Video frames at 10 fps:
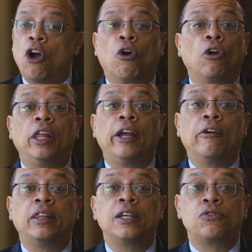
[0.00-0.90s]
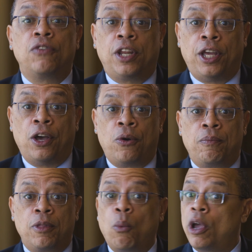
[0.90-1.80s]
Earlier in this video,
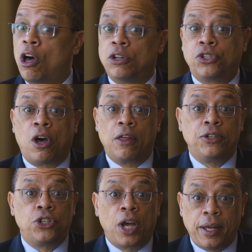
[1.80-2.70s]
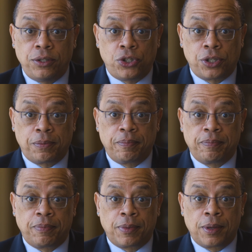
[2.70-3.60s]
we all saw the judge.
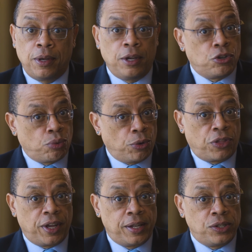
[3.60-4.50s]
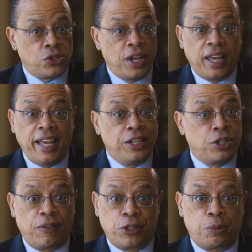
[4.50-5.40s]
Truth is, each
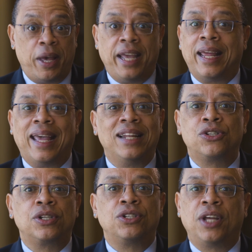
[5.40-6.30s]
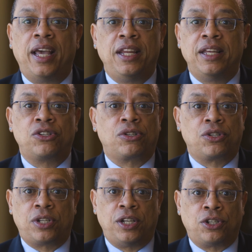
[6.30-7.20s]
of us made instantaneous
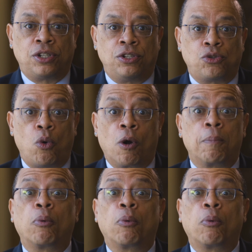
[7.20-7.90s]
decisions or